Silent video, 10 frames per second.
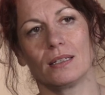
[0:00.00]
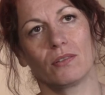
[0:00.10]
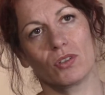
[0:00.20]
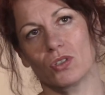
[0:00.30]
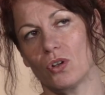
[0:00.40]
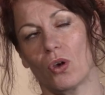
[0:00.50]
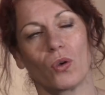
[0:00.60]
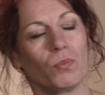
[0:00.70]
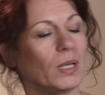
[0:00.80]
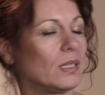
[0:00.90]
There is
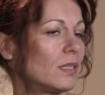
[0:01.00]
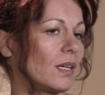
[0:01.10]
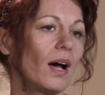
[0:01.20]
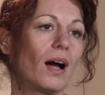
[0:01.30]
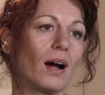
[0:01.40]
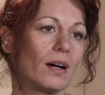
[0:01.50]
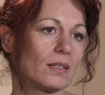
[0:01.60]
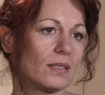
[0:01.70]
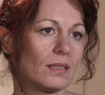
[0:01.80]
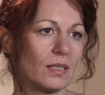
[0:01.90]
no big
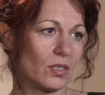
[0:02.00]
scars.